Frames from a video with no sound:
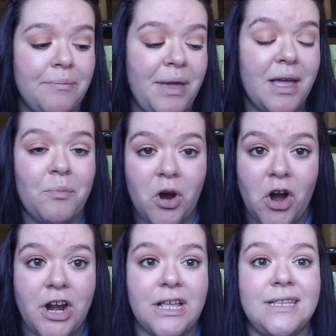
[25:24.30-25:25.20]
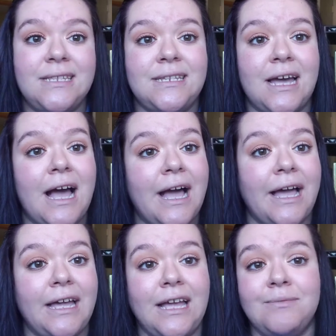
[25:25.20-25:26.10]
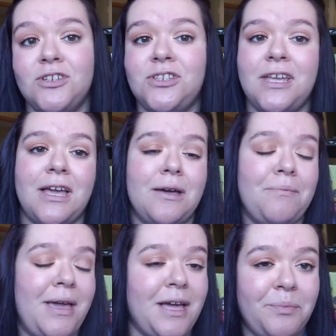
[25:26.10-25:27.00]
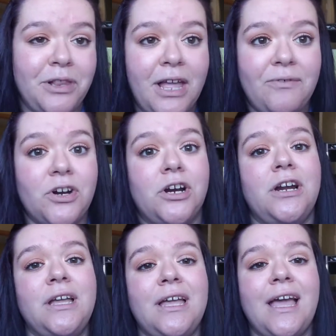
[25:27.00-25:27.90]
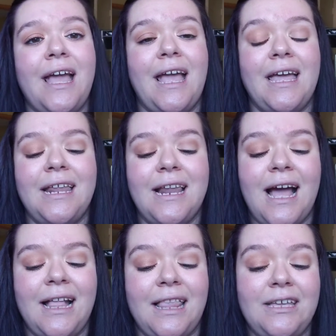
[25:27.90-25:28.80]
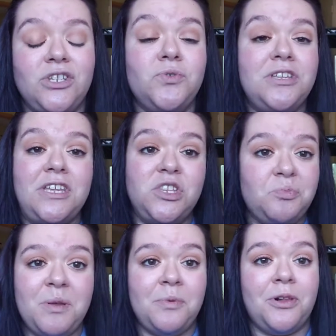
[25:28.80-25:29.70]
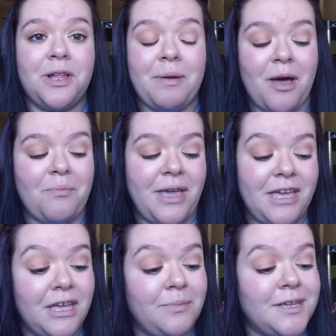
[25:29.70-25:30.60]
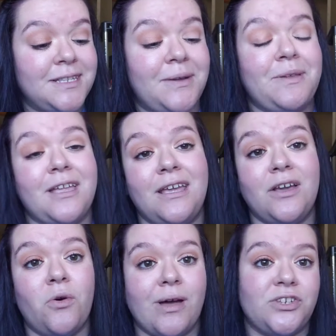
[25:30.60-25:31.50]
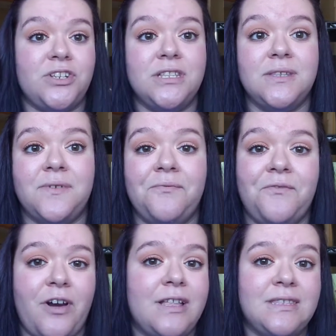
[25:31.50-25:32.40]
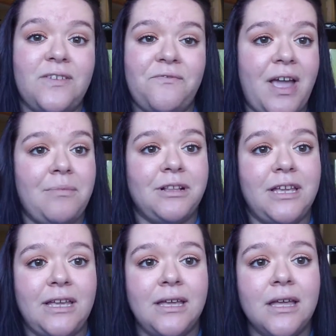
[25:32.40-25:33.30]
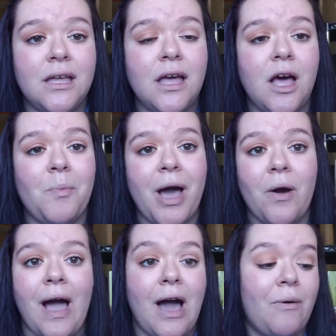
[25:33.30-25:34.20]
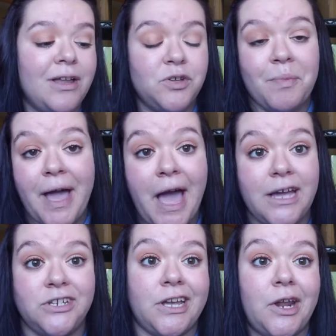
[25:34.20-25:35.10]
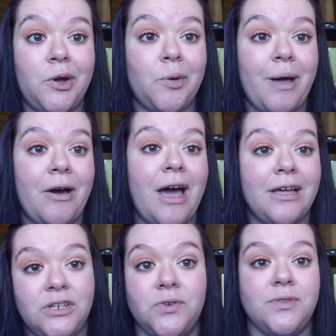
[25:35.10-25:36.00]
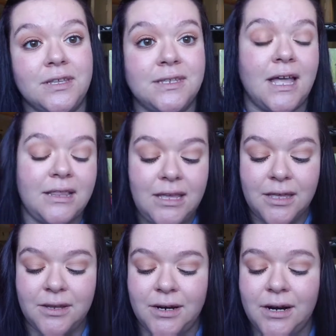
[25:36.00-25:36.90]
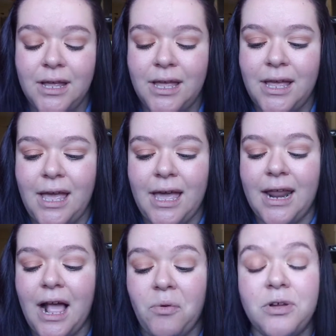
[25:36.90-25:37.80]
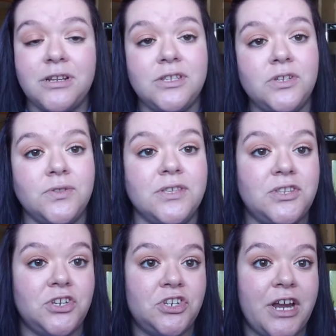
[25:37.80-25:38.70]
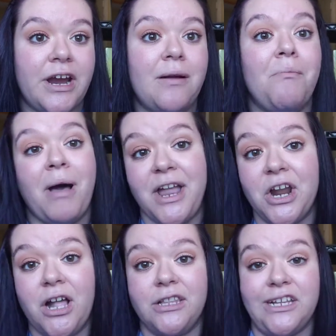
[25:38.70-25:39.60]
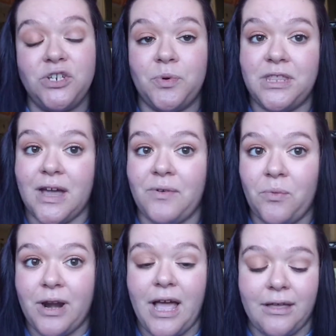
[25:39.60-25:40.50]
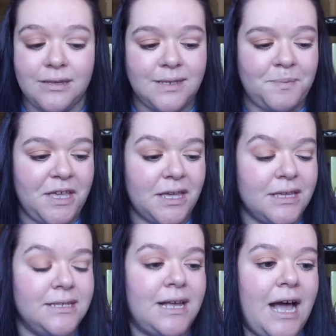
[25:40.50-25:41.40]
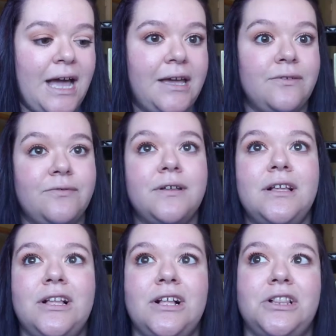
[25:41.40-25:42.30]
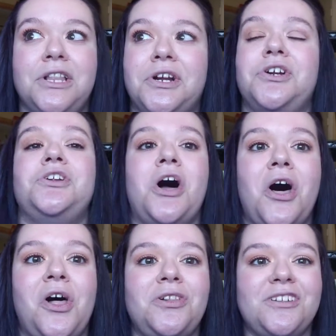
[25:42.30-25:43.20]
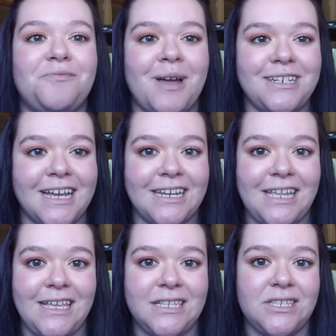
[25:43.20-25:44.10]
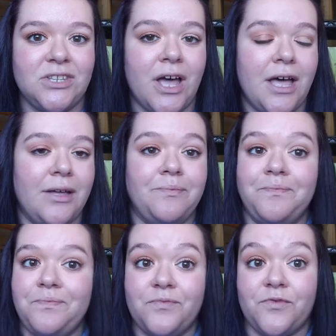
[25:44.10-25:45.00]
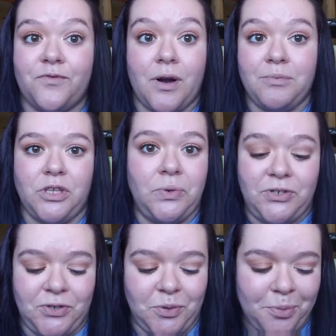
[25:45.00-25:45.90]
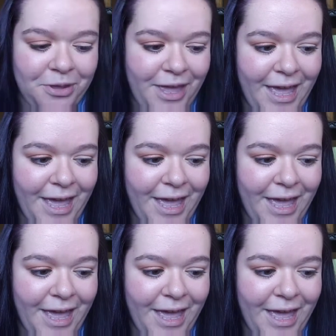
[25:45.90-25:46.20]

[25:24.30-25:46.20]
makeup artist. I am just a makeup lover, and I like to teach people about makeup because I'm getting questions from friends and family about how I do my eyeshadow, about how I do this, that, and the other. And I wanted to do this to share my knowledge with everyone else because I've learned all of my techniques from YouTube,